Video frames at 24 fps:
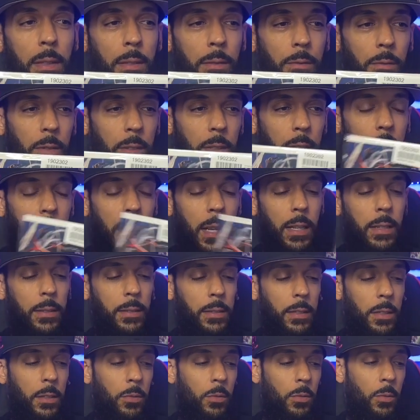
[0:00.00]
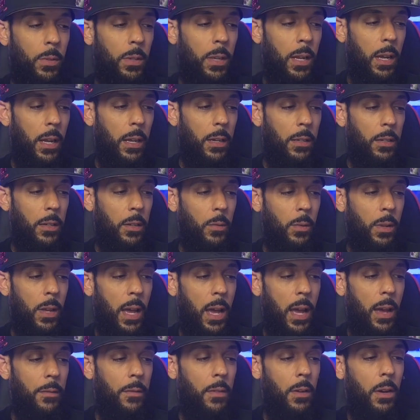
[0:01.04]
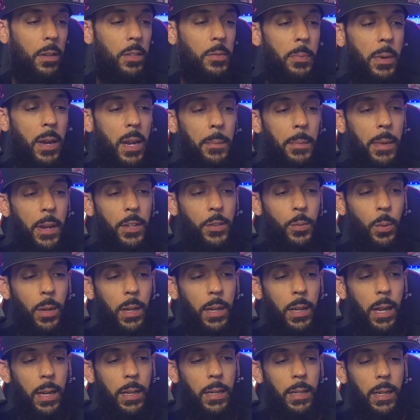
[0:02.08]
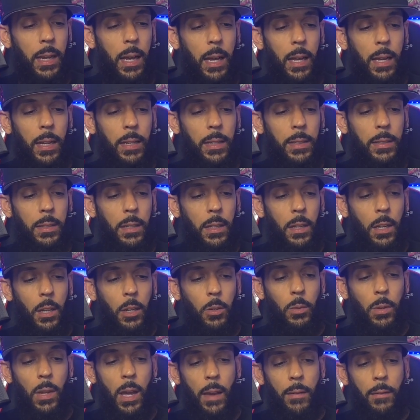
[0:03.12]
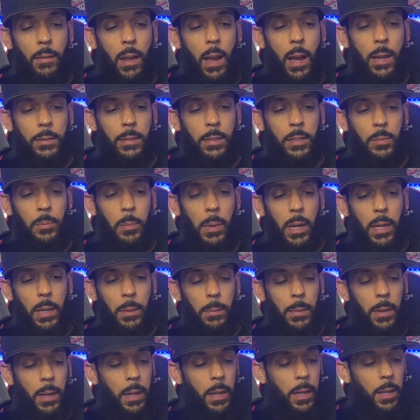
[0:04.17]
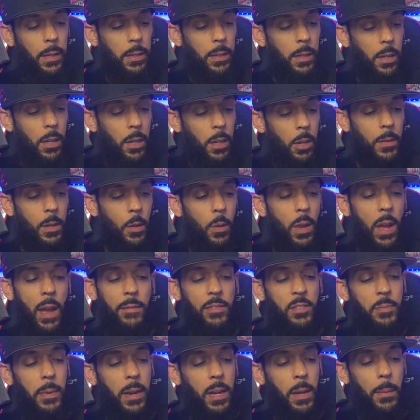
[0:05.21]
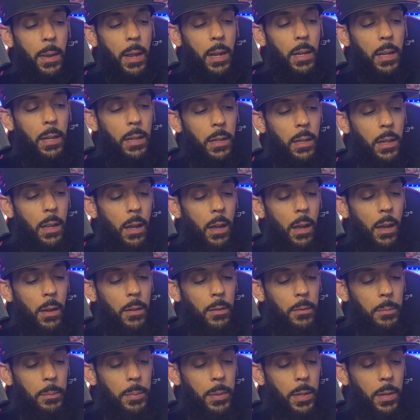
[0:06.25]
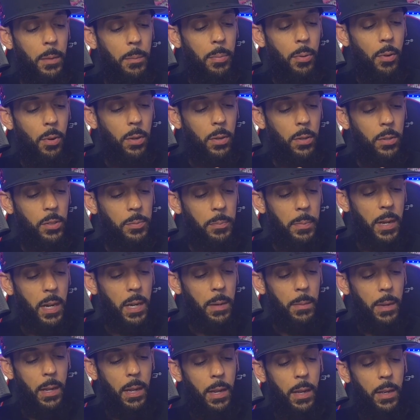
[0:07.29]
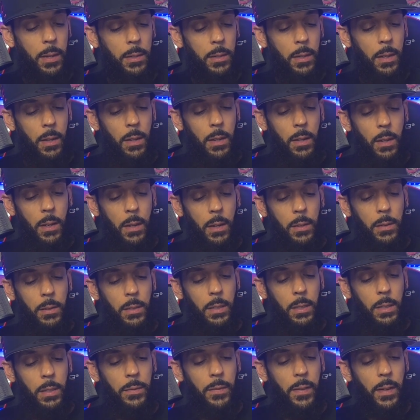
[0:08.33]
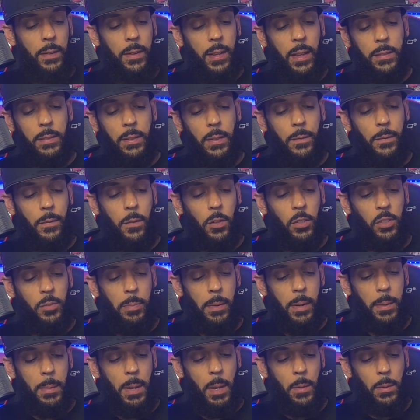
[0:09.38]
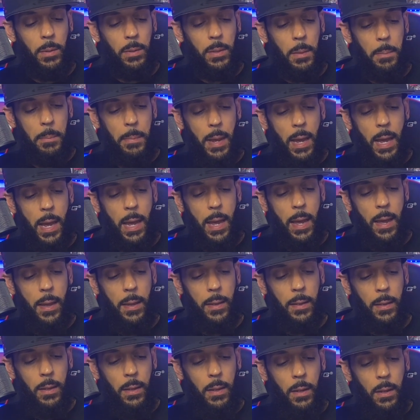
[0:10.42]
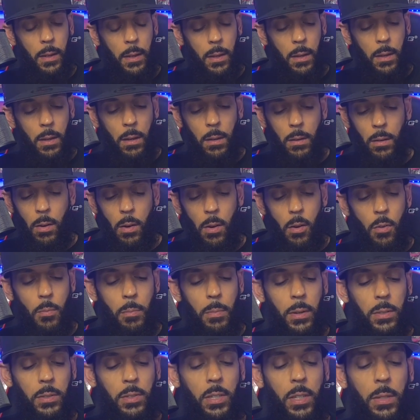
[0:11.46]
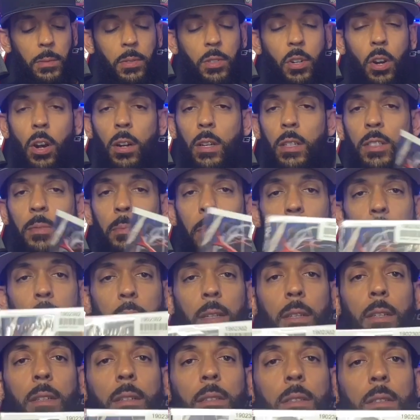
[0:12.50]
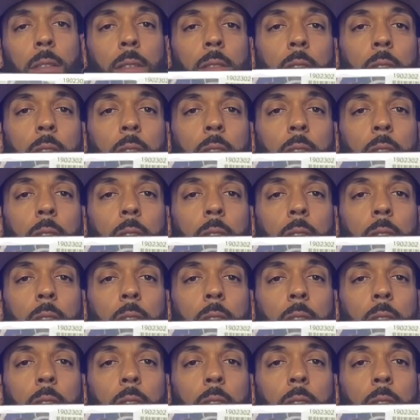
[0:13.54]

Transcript: we can't see who we got here. We have Spider-Man 2099, we have Cosmic Spider-Man, we have Spider-Man India, Peter Porker Spider-Man, the Fantastic Four Spider-Man with the bag, a whole bunch of them. Scarlet Spider, there's a